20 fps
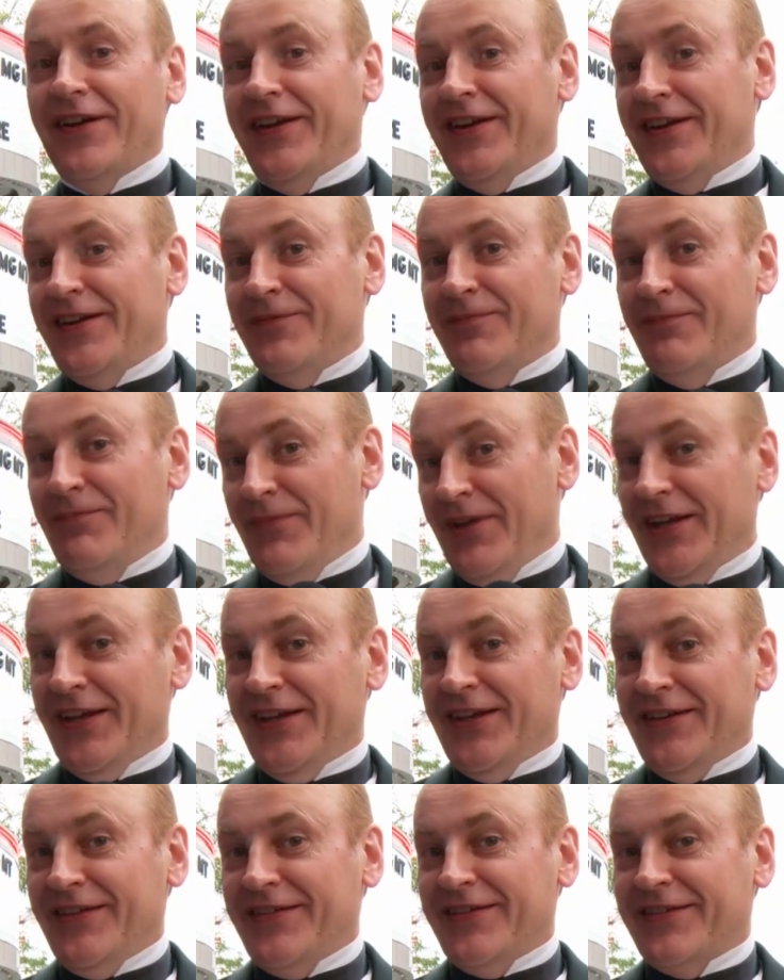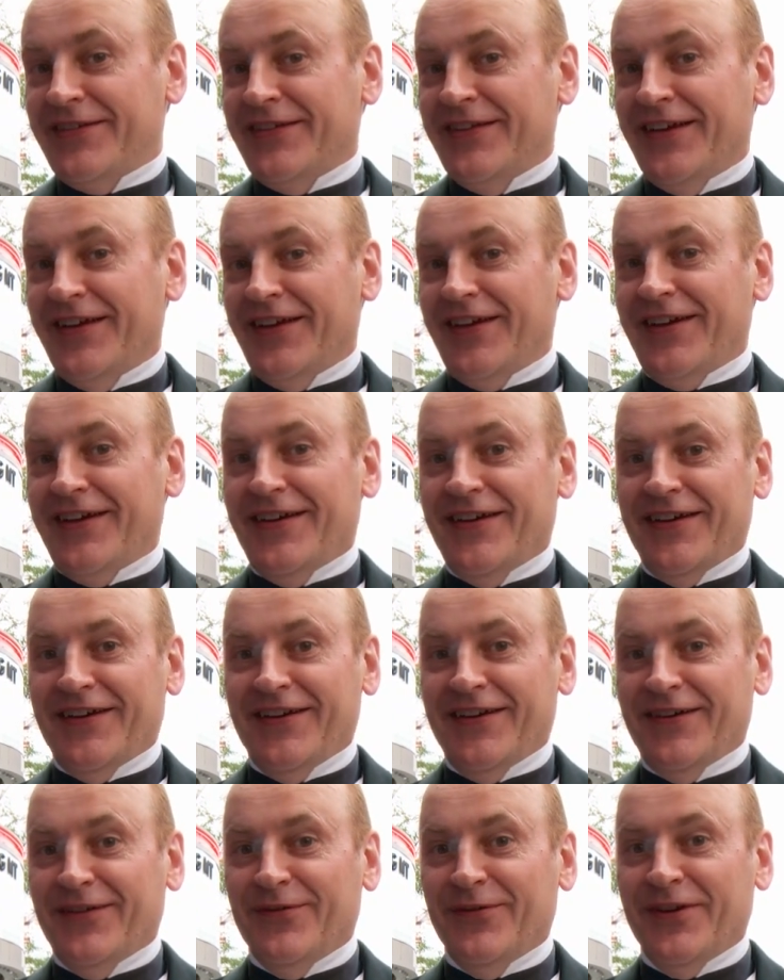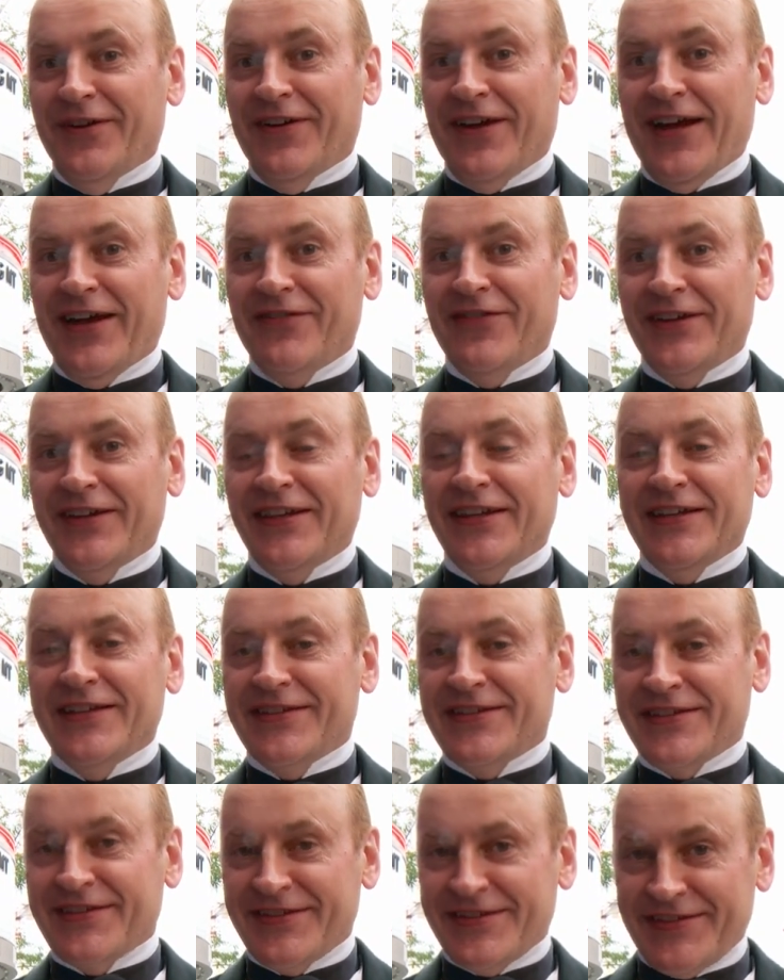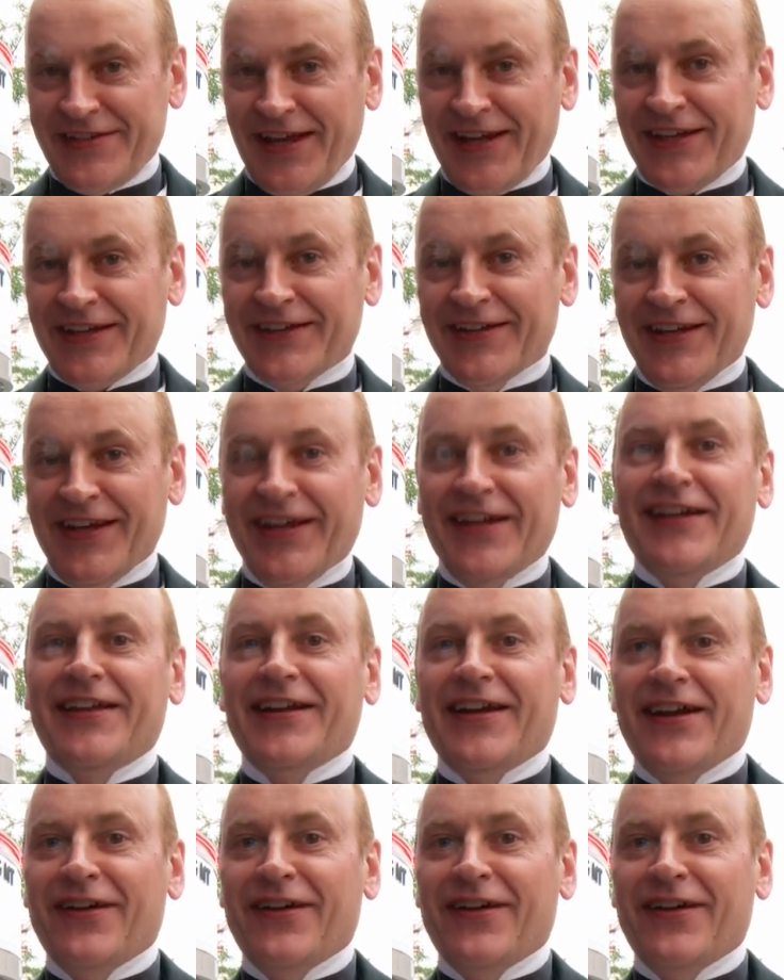in minutes we are having the second night